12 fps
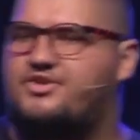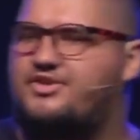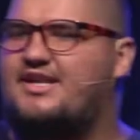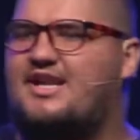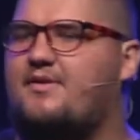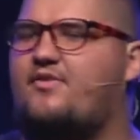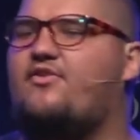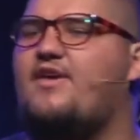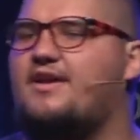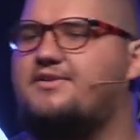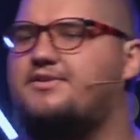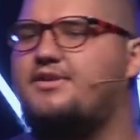is gonna be
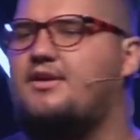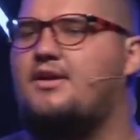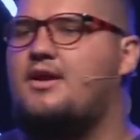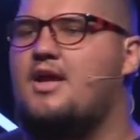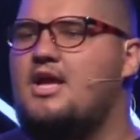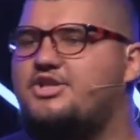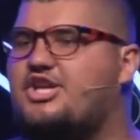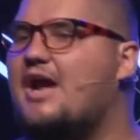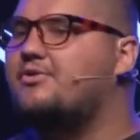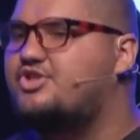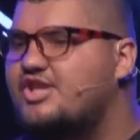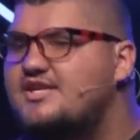fixed.
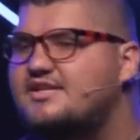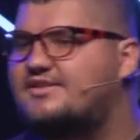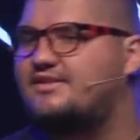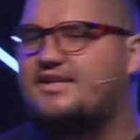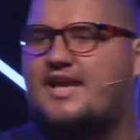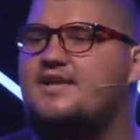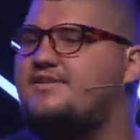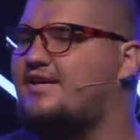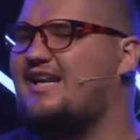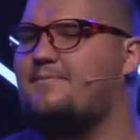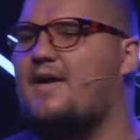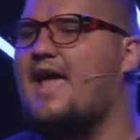Shout Jesus and the kids are
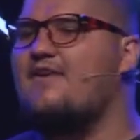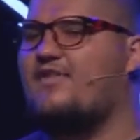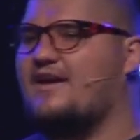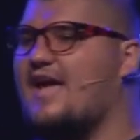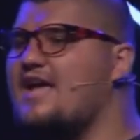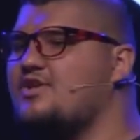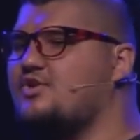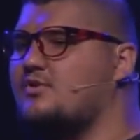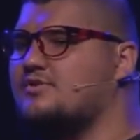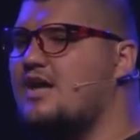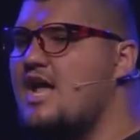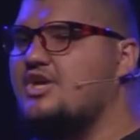gonna behave like
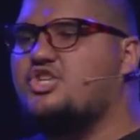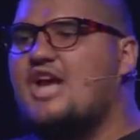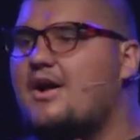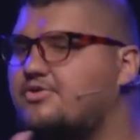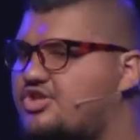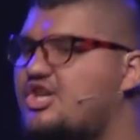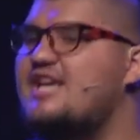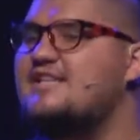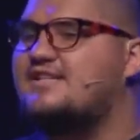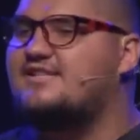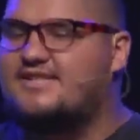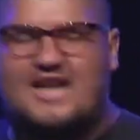angels. Shout
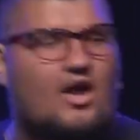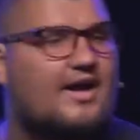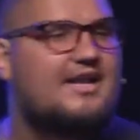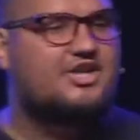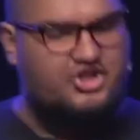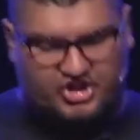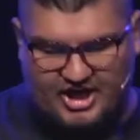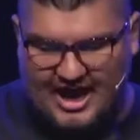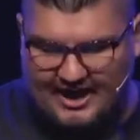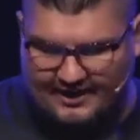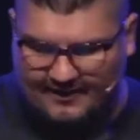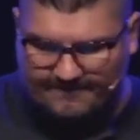Jesus and I'll get a
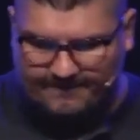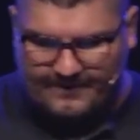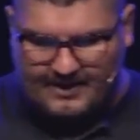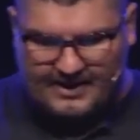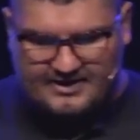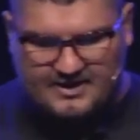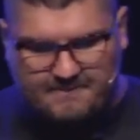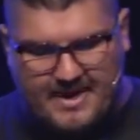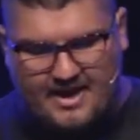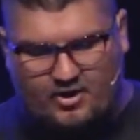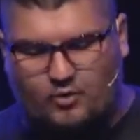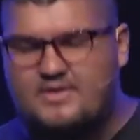check in the
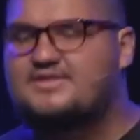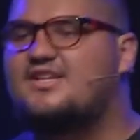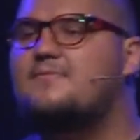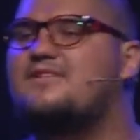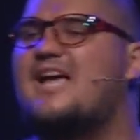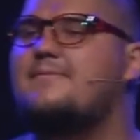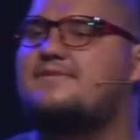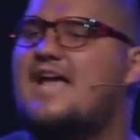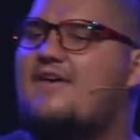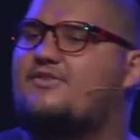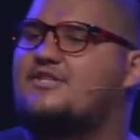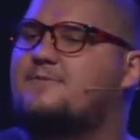mail. We sometimes
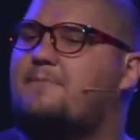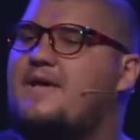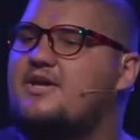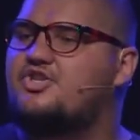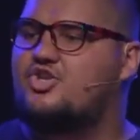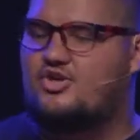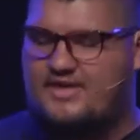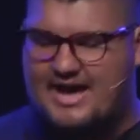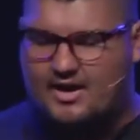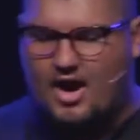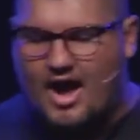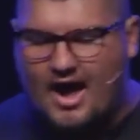have this picture
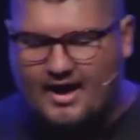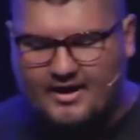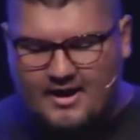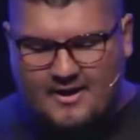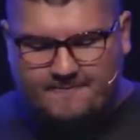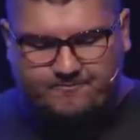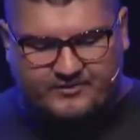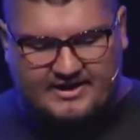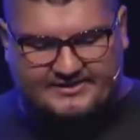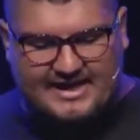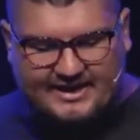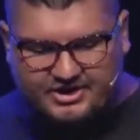that God
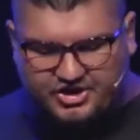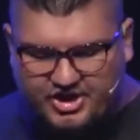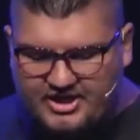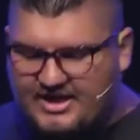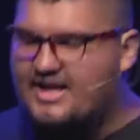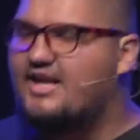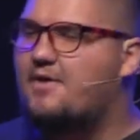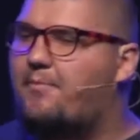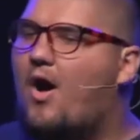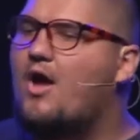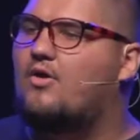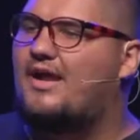is like a genie in a
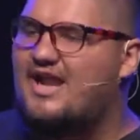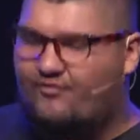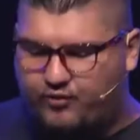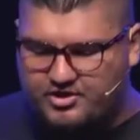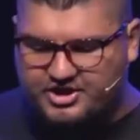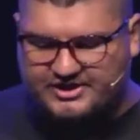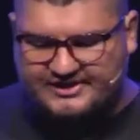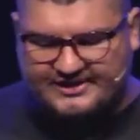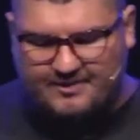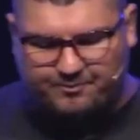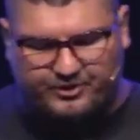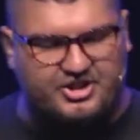bottle, and if we just
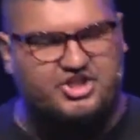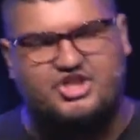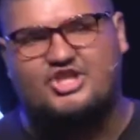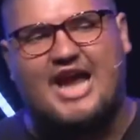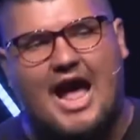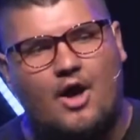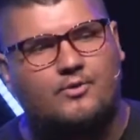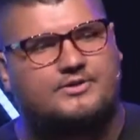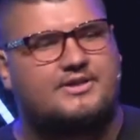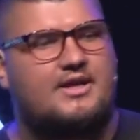simply shout